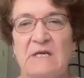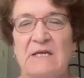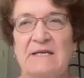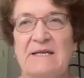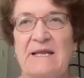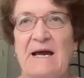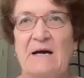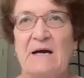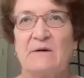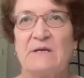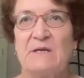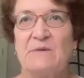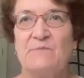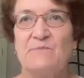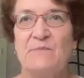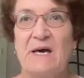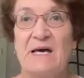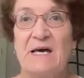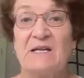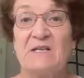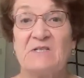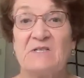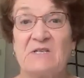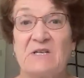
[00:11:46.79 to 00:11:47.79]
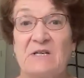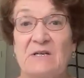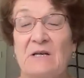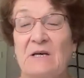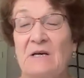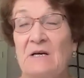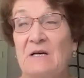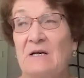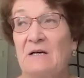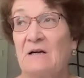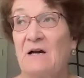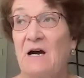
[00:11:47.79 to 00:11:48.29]
Now, in medicine,
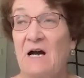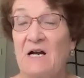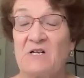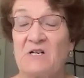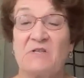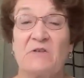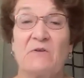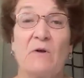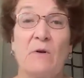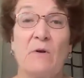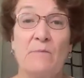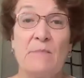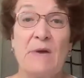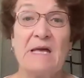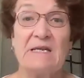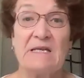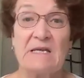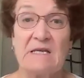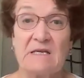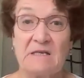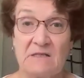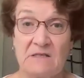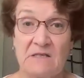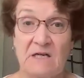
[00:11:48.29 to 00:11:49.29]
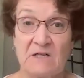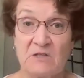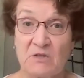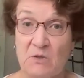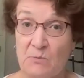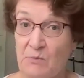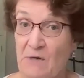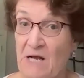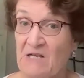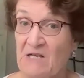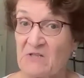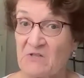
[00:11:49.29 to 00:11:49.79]
gosh, there are many. Dr.
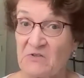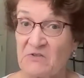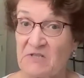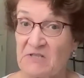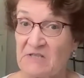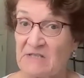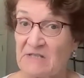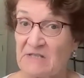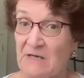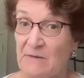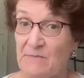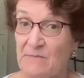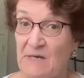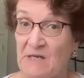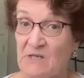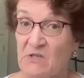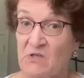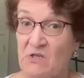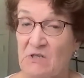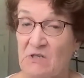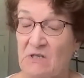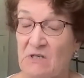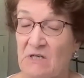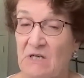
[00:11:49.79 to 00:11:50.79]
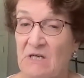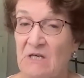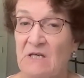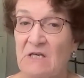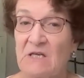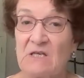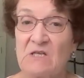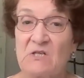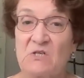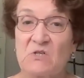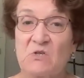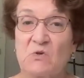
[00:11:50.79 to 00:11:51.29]
Brazelton, that I mentioned,
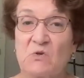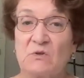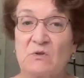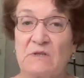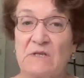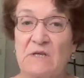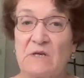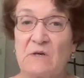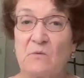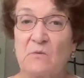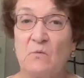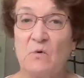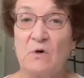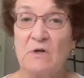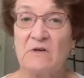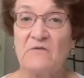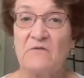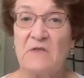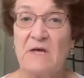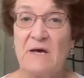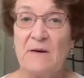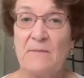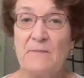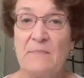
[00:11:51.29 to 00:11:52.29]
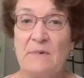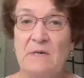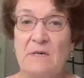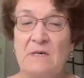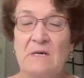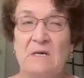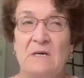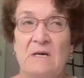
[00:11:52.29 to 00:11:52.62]
is certainly one of them.